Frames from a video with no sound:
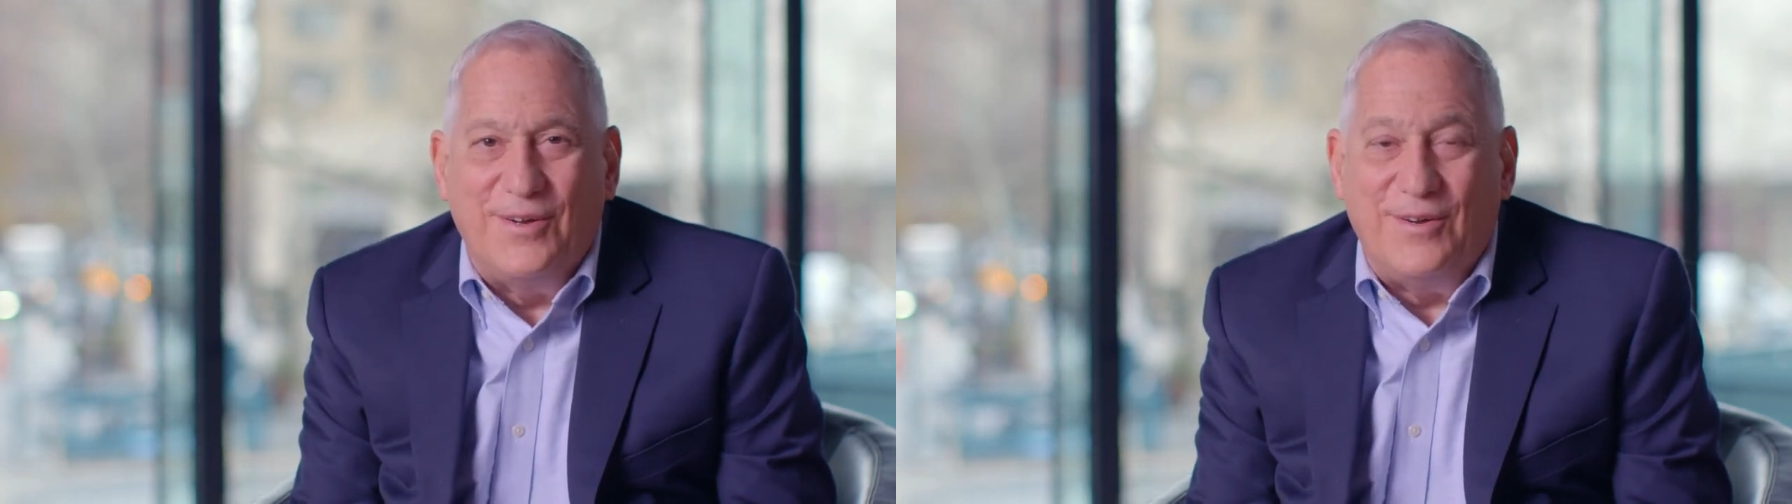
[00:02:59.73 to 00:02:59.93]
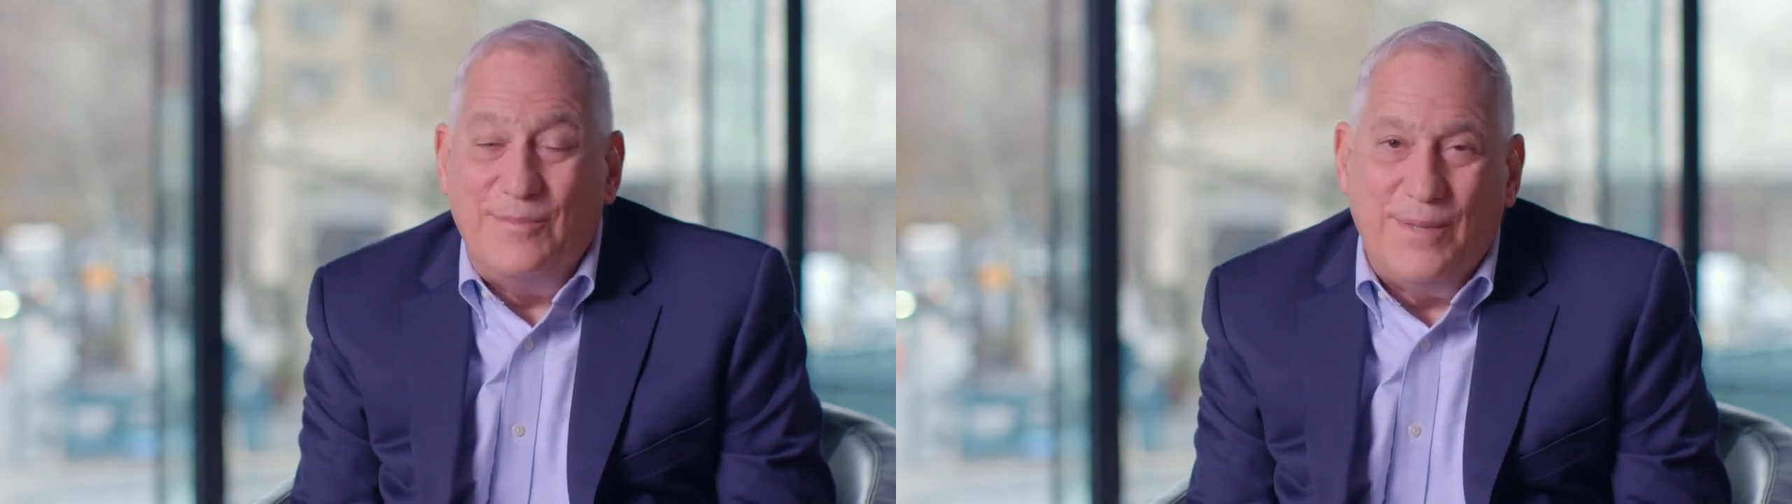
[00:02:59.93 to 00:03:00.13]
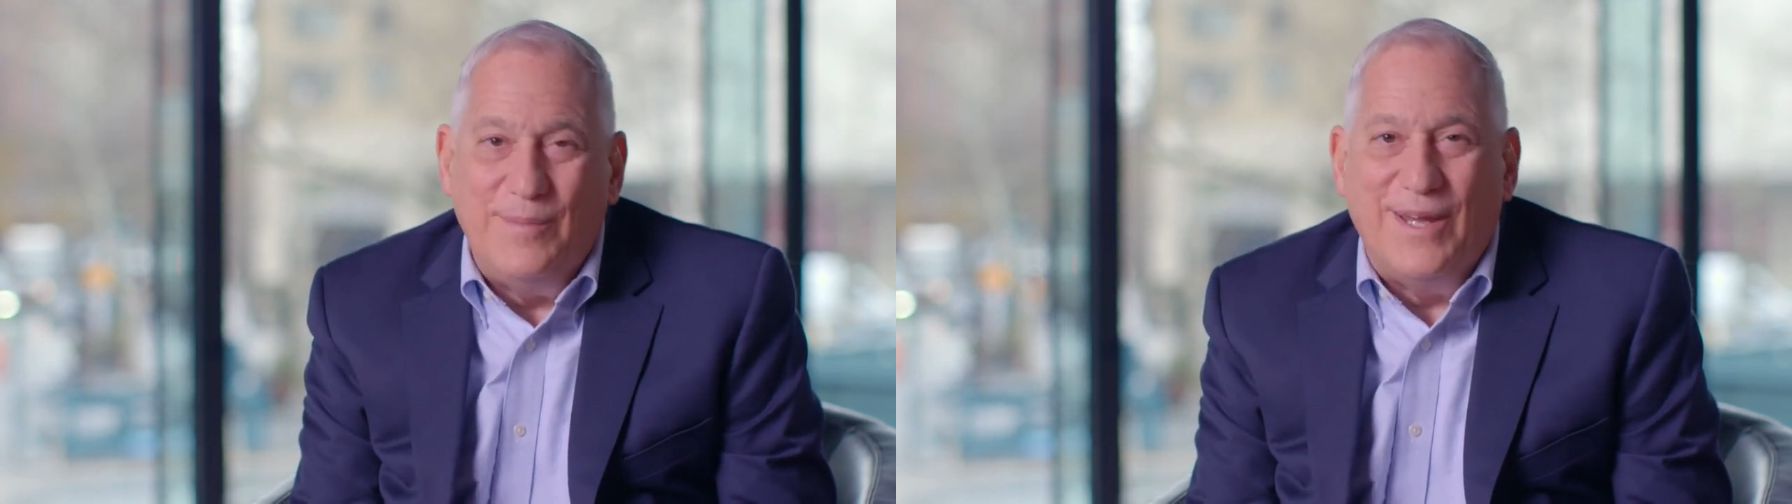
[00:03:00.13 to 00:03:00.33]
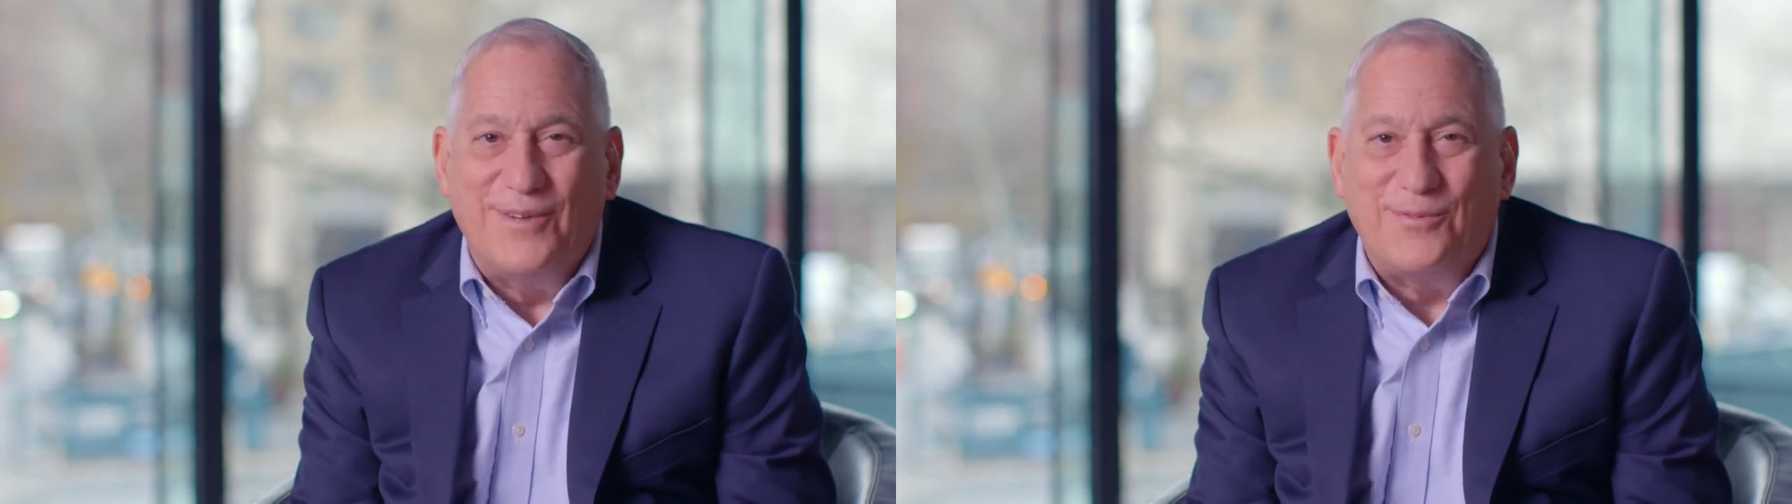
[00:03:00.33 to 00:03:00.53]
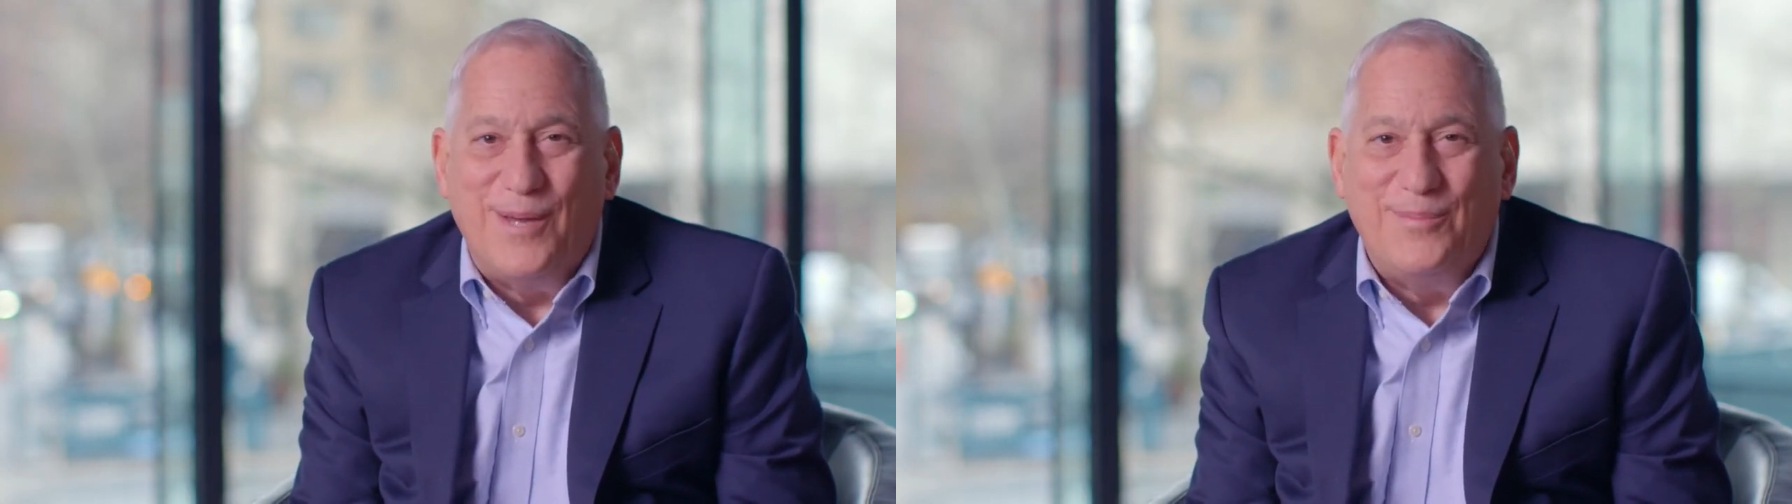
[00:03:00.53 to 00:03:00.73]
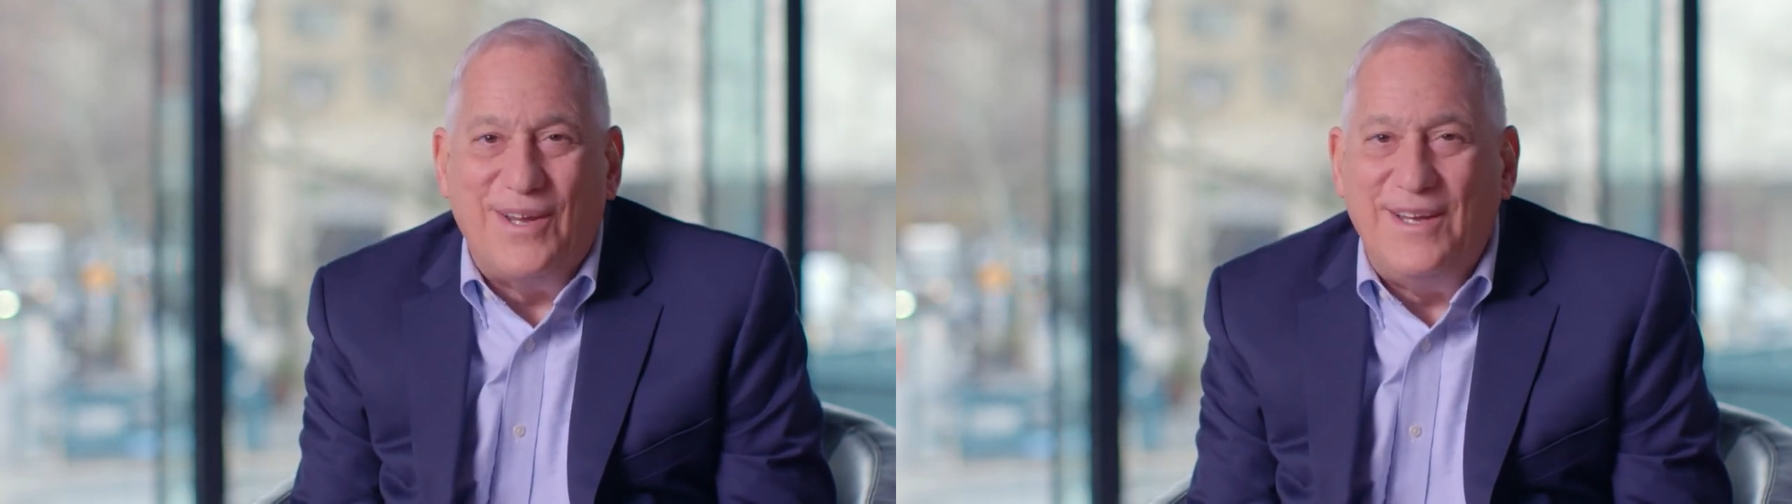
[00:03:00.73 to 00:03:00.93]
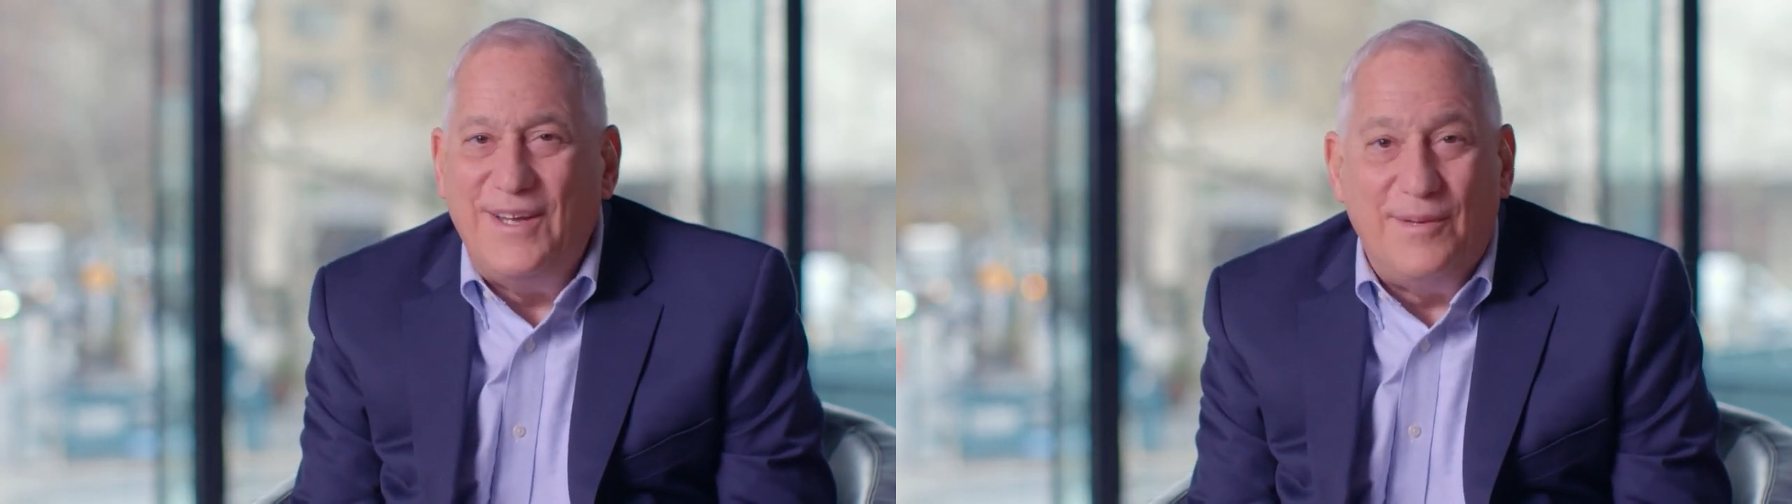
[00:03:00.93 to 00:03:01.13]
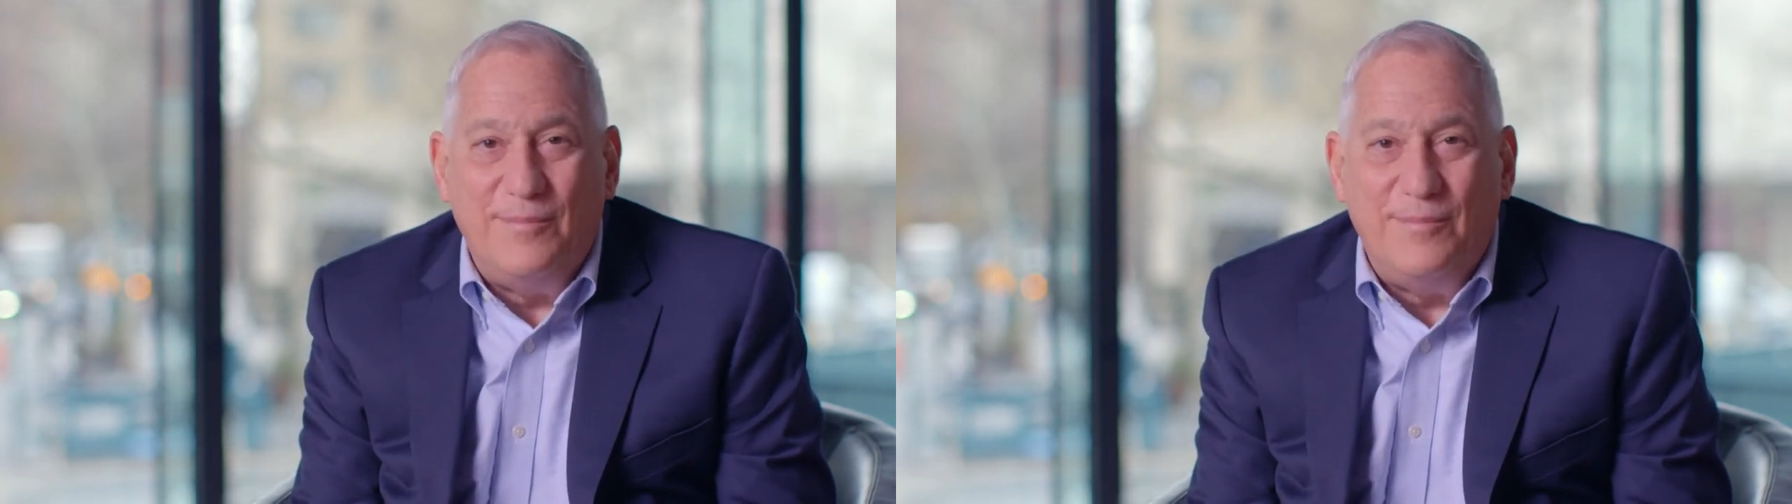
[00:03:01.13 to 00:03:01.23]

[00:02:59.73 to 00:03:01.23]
the PBS website